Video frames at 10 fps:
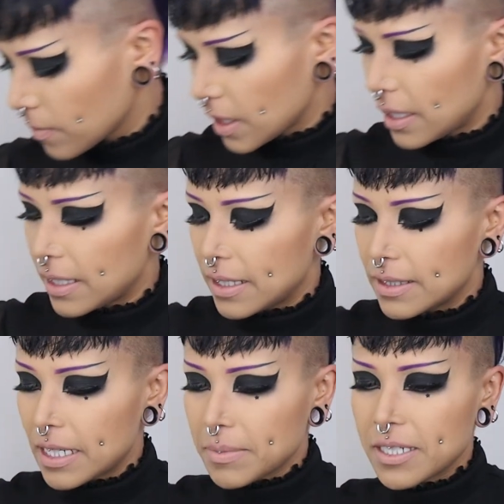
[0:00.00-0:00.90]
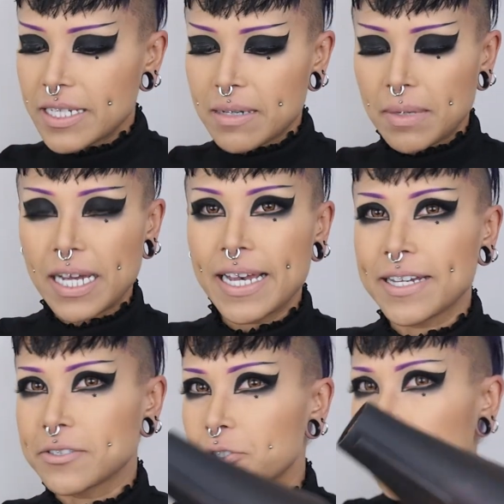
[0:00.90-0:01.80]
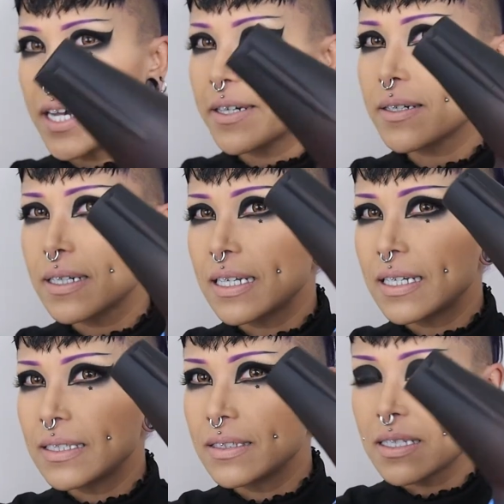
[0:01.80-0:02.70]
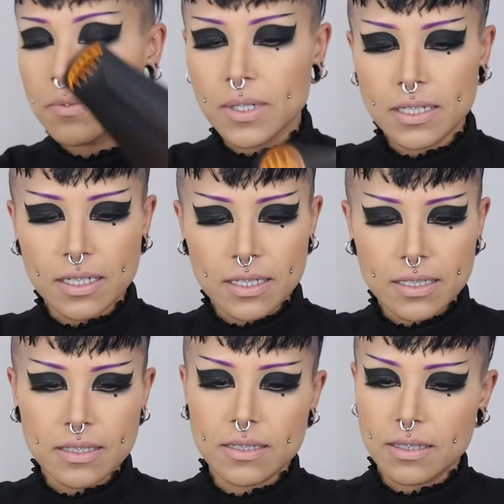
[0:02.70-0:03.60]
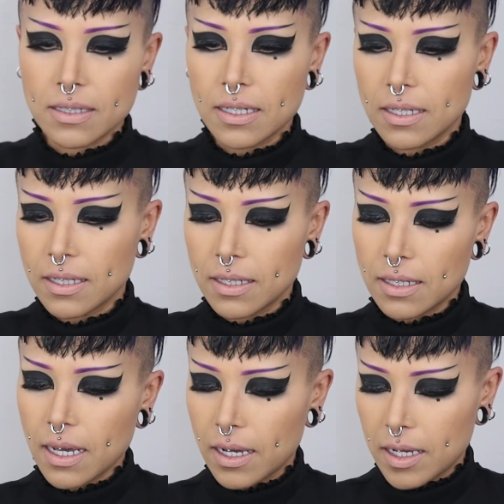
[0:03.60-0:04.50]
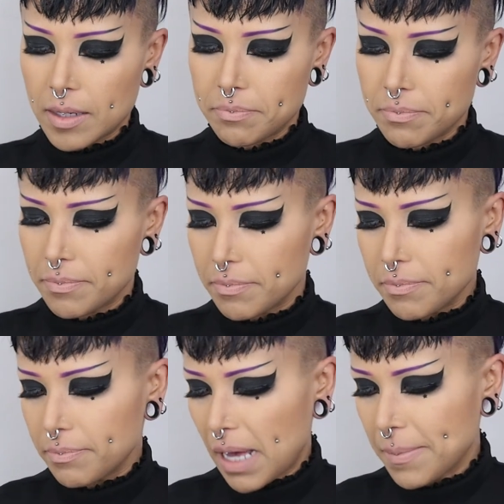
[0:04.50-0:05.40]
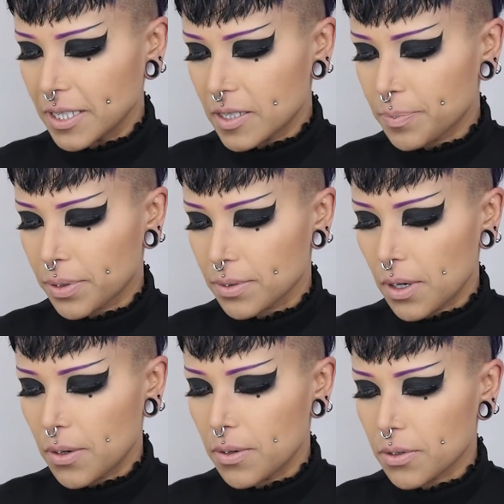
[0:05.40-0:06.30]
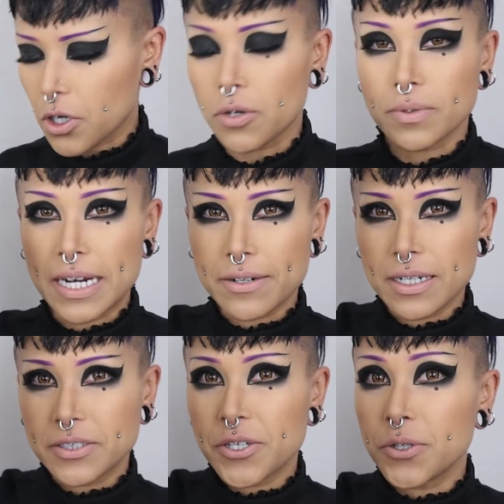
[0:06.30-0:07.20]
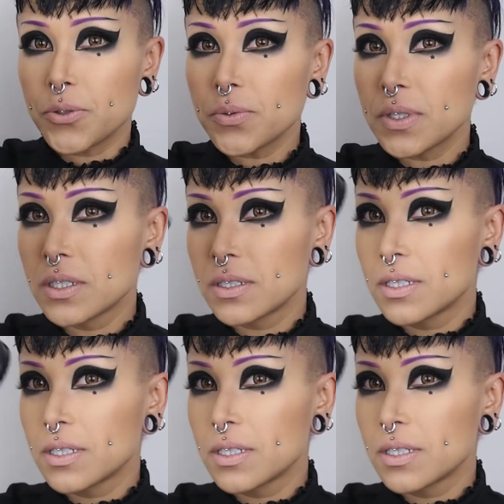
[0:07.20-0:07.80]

And then I'm going to take my hair dryer, and this one is the um, Babyliss Pro Carrera two.